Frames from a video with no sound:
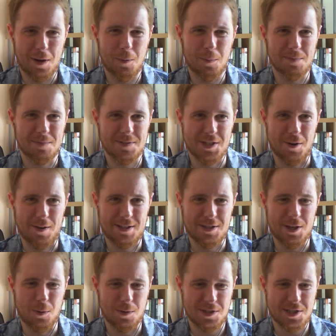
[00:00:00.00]
Oh, sorry,
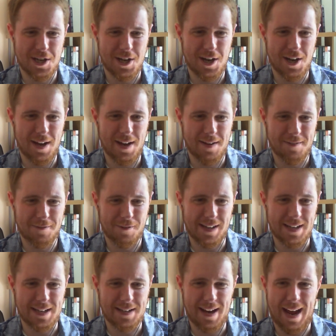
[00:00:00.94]
don't want a
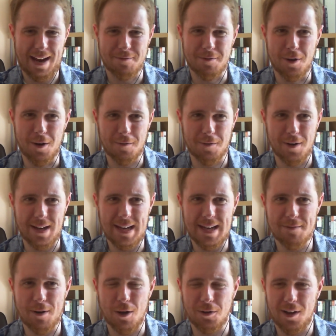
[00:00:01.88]
friggin' advert for
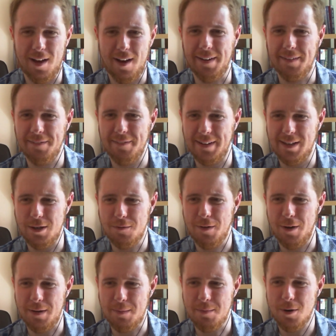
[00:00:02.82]
EVE Online, thank you
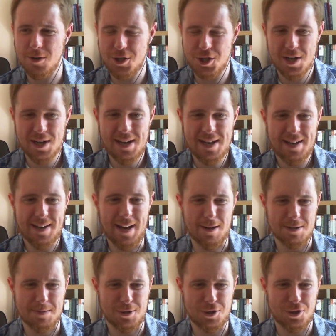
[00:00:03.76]
very much. Yeah, I
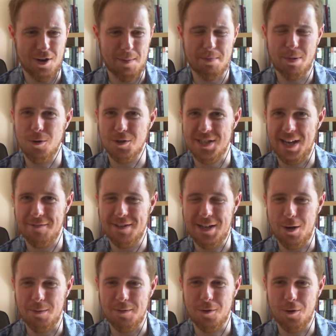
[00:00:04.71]
was about to try and pause that
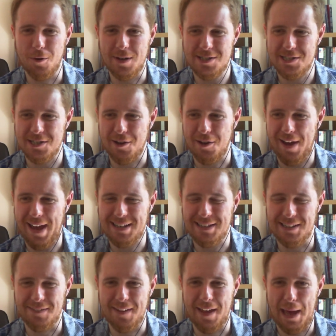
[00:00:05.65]
video before it
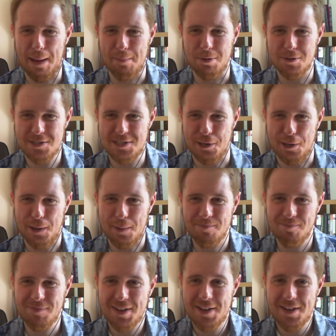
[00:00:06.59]
ended there. But,
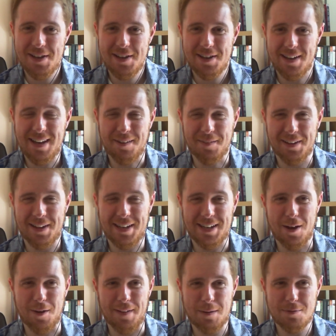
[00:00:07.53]
yeah, well, there
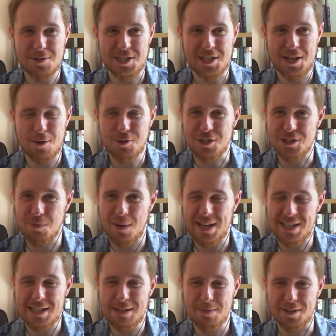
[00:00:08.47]
you go. That was The Ocean is
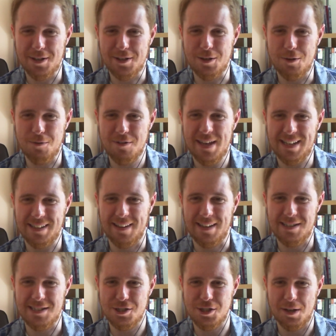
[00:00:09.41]
Way Deeper Than You Think,
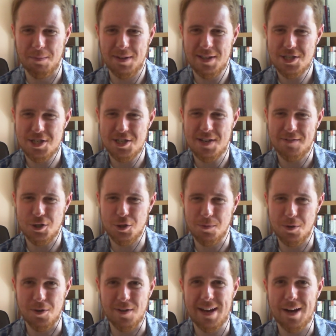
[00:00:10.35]
ladies and gentlemen. Let's just have a
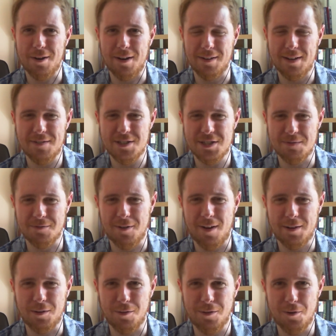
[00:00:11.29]
jump cut here and I'll give you some
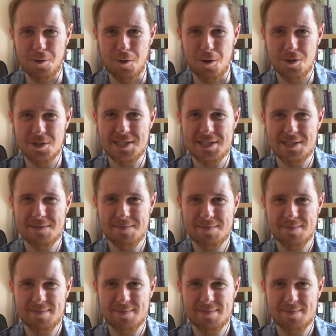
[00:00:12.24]
final thoughts.